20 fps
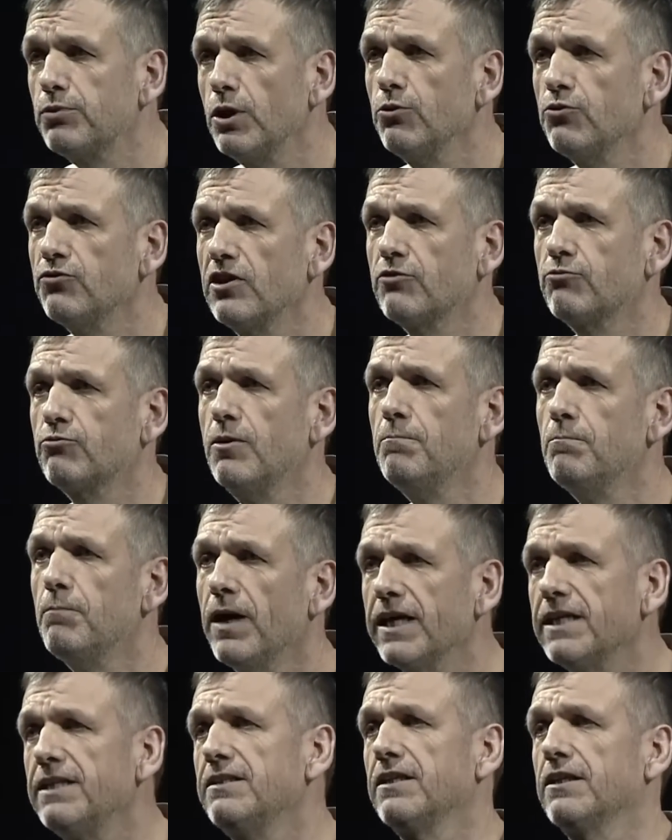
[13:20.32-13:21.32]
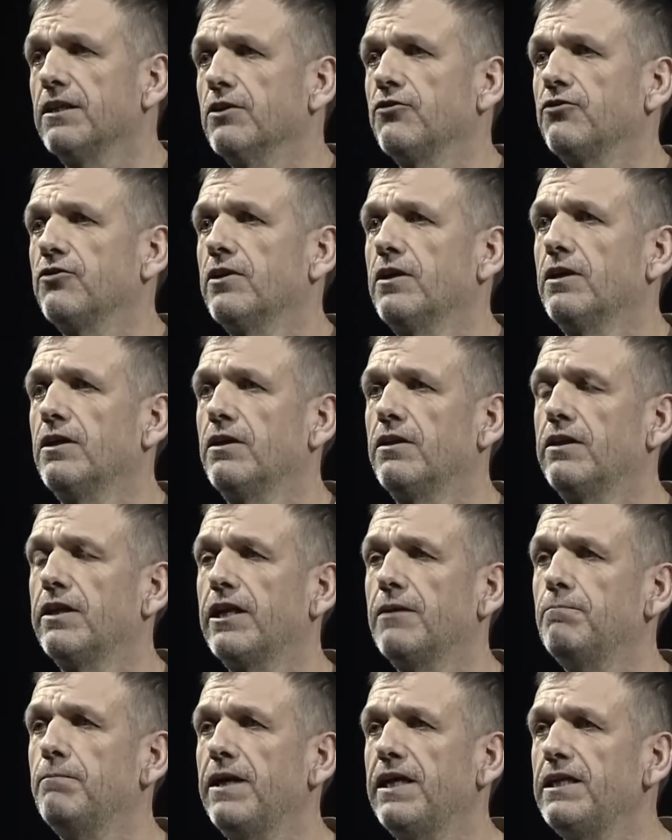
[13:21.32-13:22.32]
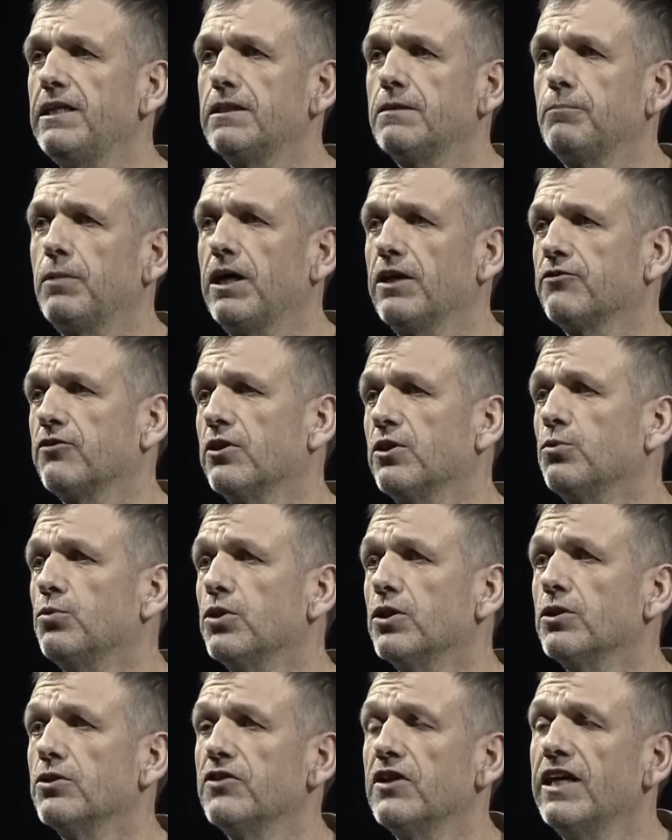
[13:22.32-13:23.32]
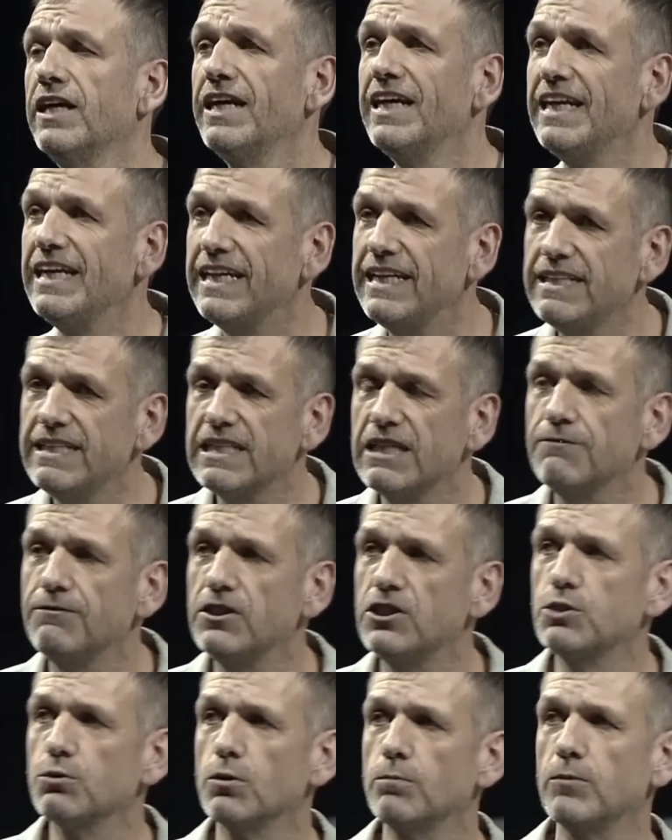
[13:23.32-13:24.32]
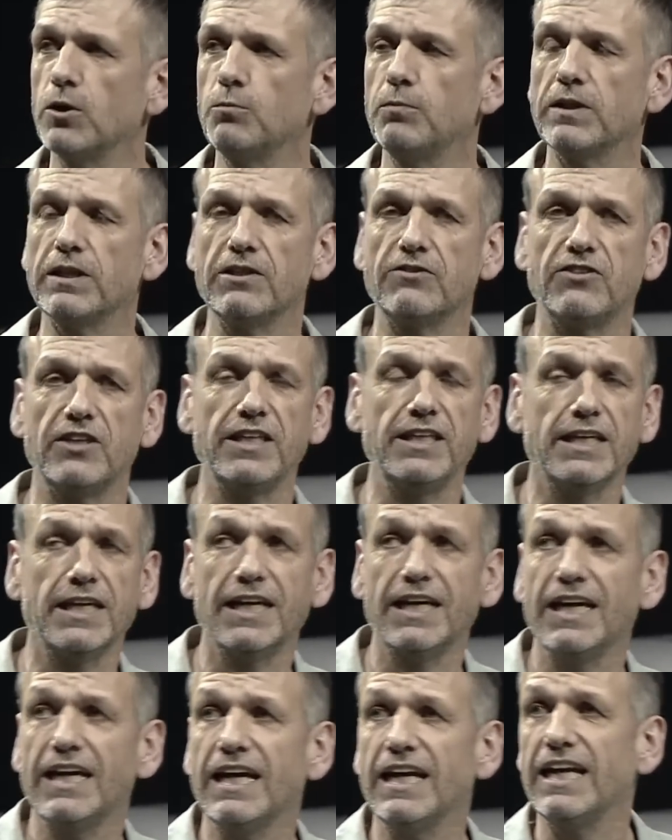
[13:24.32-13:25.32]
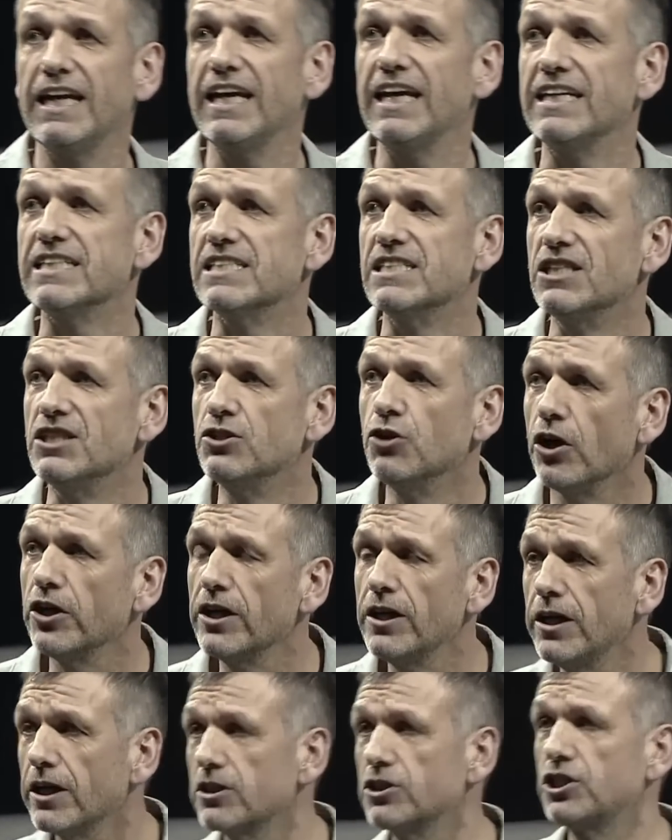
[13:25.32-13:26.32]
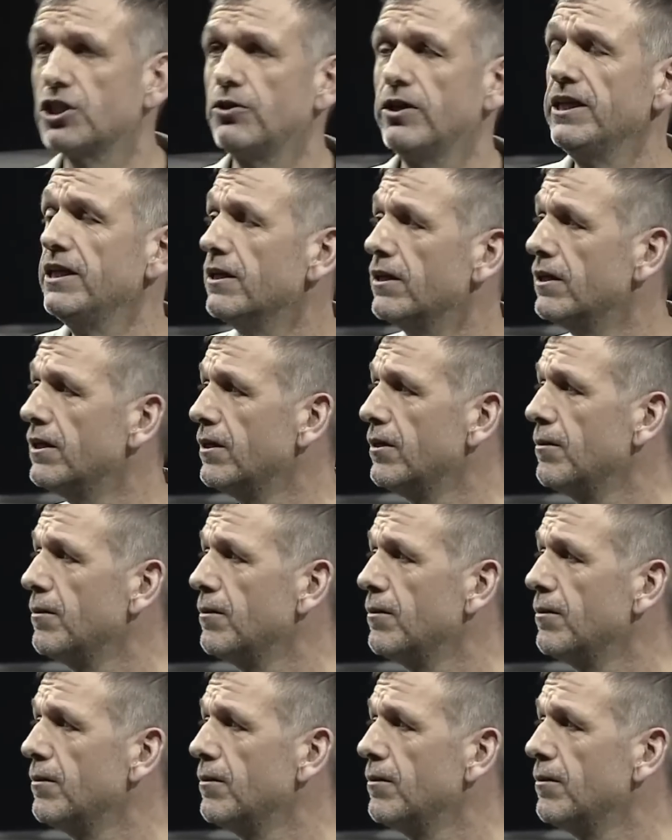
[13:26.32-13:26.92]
process reminded us that in many parts of the world, individual mobility is not a luxury,